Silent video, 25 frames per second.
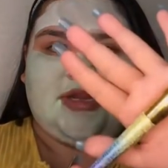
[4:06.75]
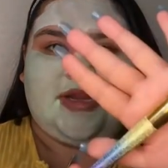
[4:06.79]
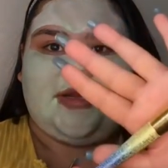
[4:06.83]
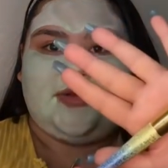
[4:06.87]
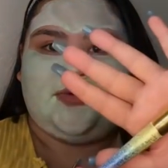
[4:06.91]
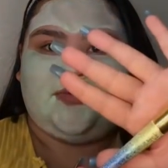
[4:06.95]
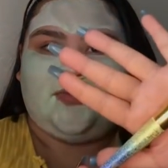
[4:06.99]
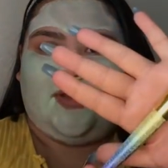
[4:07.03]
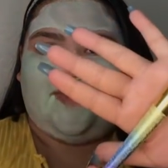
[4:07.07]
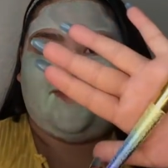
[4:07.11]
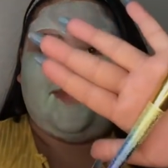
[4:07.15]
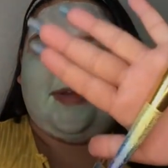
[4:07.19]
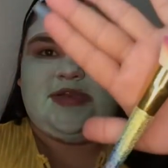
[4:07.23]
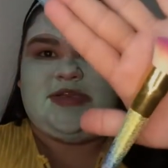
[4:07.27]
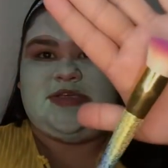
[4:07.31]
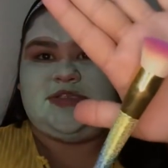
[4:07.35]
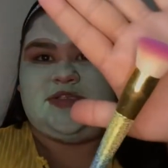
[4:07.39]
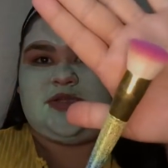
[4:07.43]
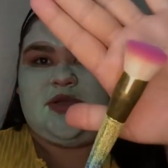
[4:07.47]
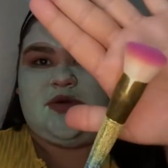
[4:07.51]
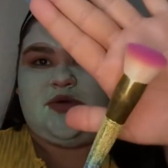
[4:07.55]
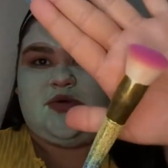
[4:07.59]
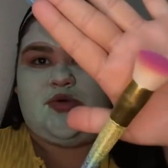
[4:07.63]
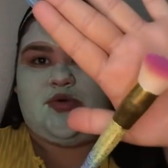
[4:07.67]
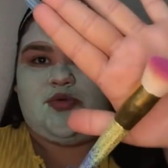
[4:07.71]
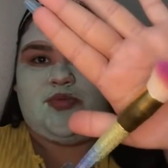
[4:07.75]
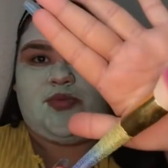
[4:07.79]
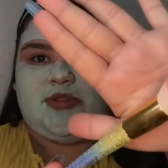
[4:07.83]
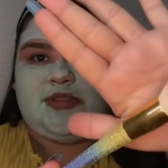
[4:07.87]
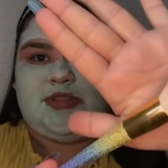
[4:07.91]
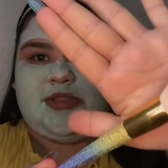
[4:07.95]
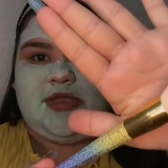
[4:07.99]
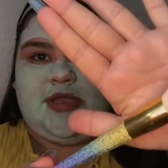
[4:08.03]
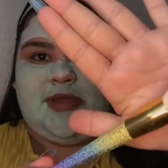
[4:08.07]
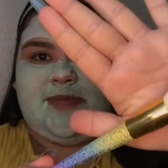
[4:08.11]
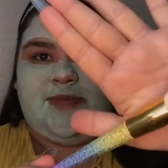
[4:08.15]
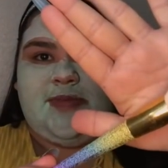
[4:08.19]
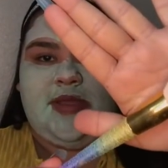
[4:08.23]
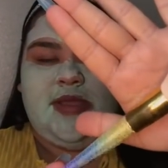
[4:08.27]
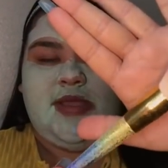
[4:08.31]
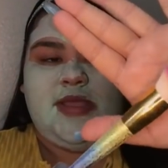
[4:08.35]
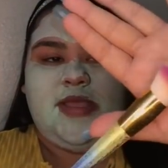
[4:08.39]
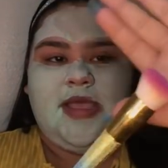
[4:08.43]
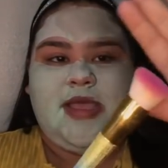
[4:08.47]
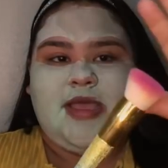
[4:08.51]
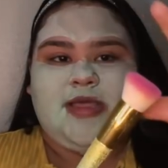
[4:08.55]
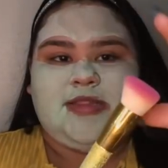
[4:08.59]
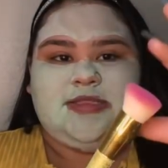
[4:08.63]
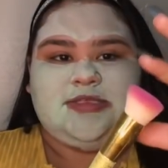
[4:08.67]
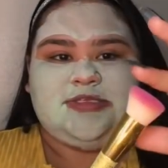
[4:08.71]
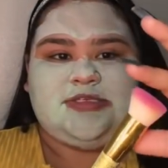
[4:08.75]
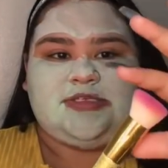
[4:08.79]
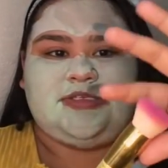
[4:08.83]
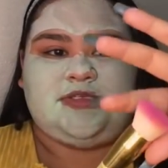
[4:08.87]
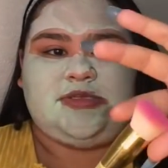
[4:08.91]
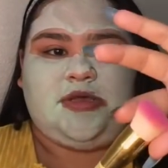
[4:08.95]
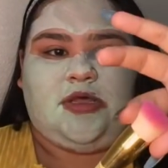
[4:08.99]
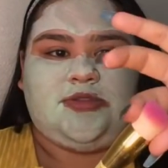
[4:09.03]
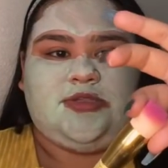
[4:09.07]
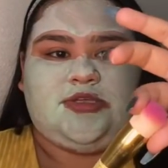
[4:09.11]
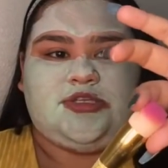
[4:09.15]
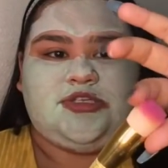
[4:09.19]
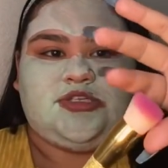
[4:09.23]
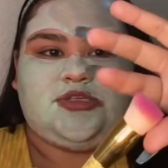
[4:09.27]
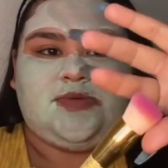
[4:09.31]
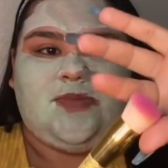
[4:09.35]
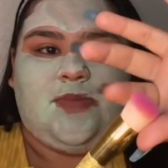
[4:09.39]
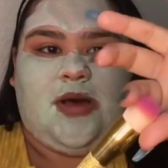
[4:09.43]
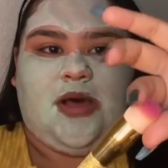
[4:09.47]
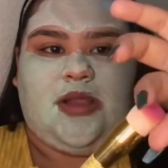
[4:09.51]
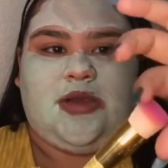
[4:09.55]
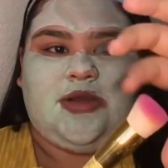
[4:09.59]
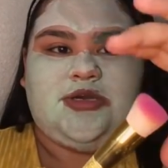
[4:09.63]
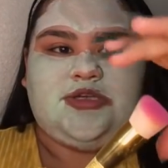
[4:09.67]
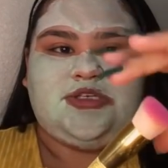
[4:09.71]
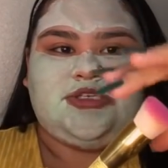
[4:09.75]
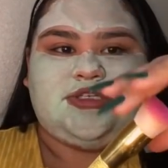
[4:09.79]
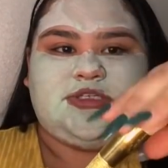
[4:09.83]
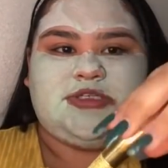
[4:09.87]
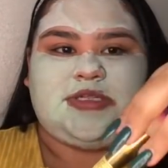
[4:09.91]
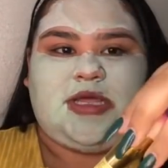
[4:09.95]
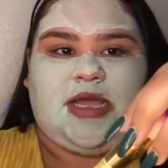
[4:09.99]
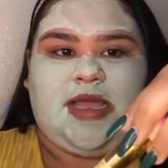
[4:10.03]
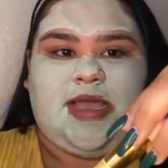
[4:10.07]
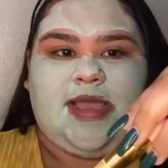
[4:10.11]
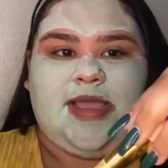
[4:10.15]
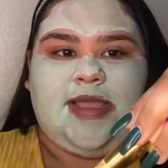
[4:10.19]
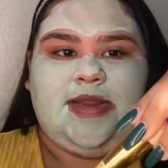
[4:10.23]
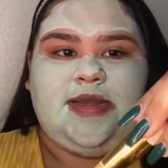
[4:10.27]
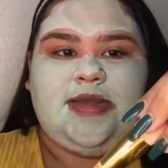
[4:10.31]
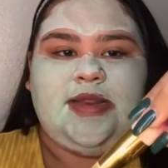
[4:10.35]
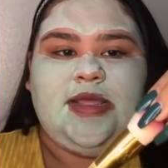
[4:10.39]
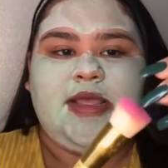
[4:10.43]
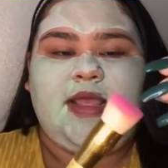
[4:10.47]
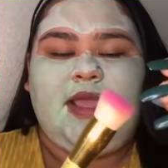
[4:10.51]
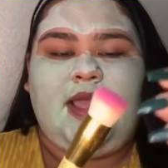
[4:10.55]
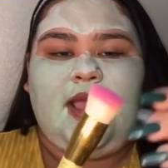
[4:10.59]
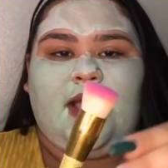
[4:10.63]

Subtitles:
I do have a discount code with them. This is on the smaller side.